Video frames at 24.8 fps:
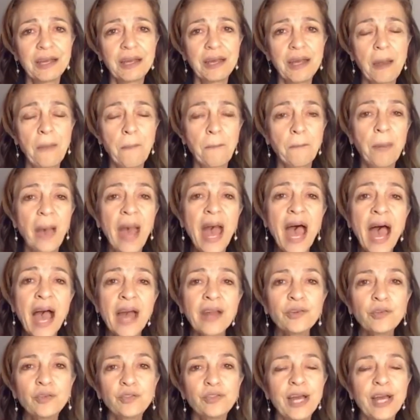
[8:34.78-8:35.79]
a
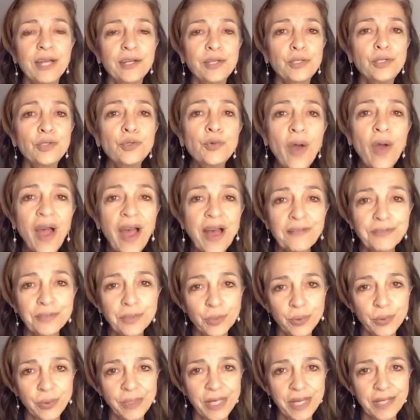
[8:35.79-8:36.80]
pattern that you have
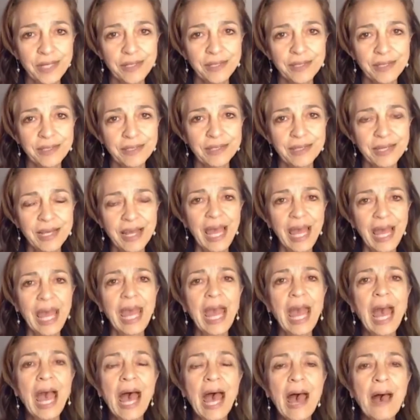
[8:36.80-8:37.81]
created, a
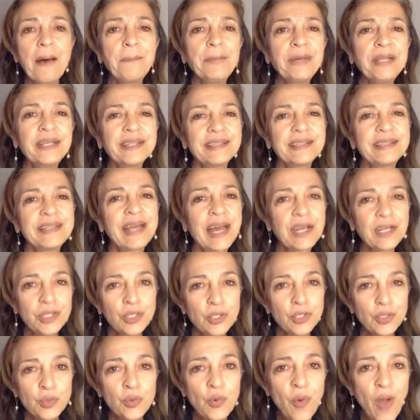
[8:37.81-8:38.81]
habit that
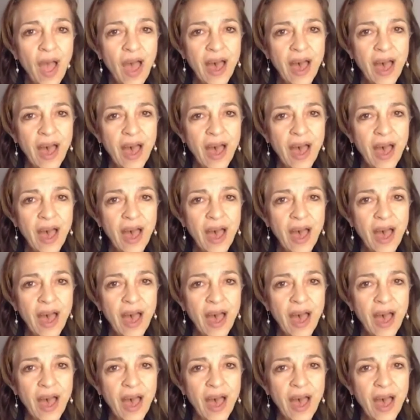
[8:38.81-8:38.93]
you